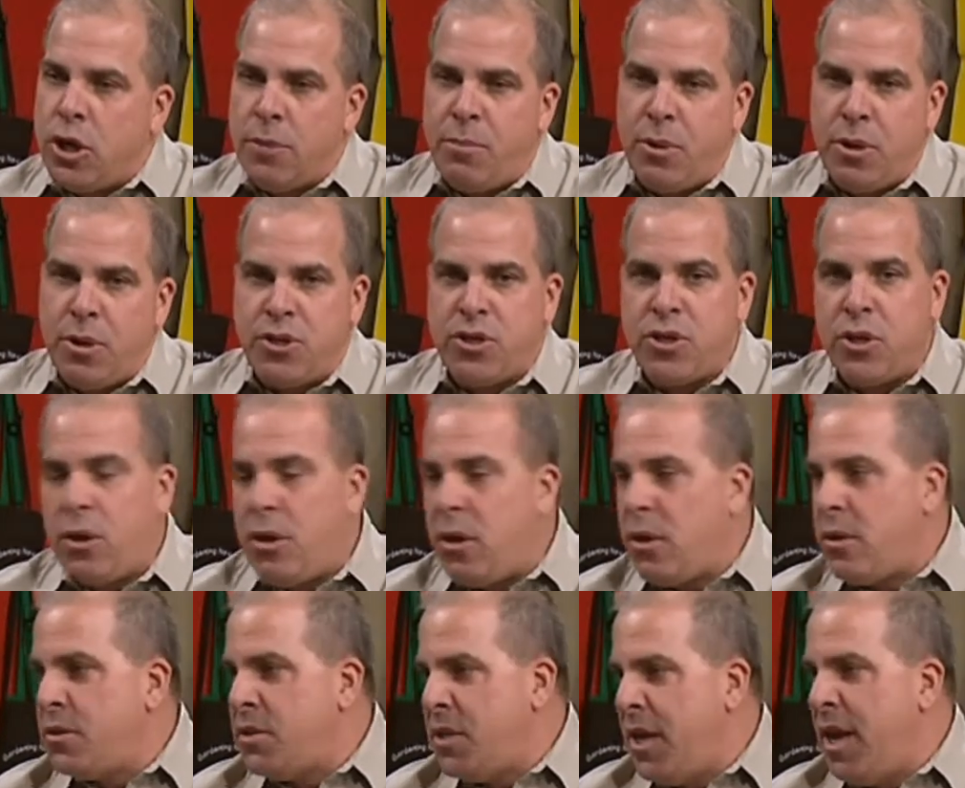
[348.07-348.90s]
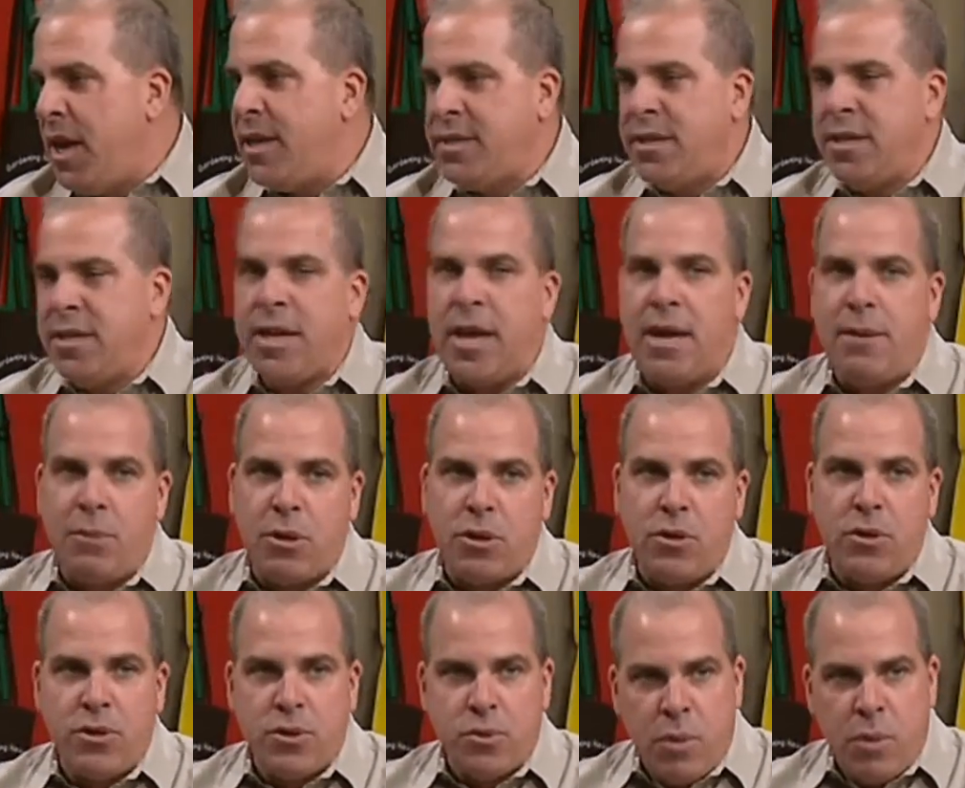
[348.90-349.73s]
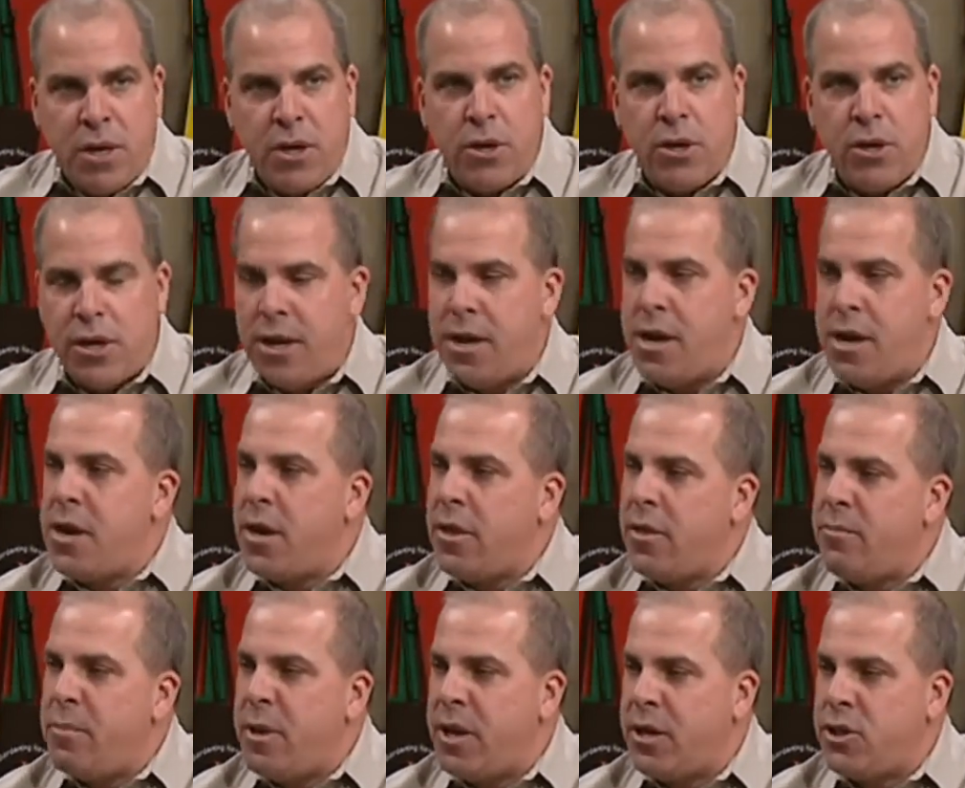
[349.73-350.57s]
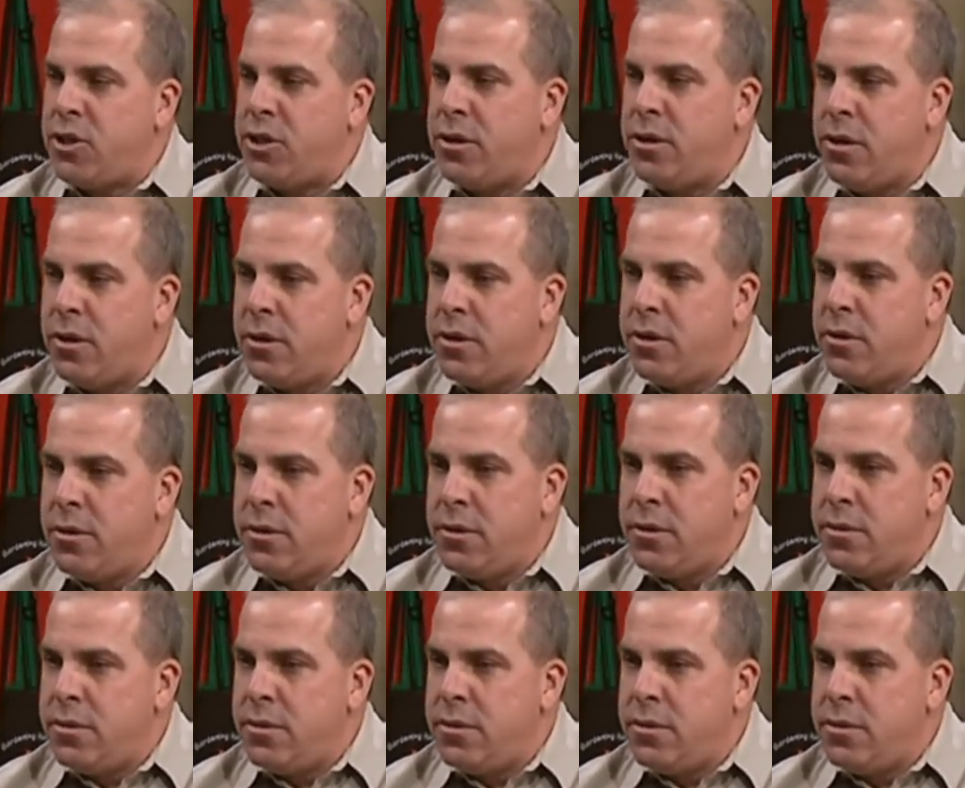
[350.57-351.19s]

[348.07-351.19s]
You could put salt, de-icing chemicals. We could look at another picture.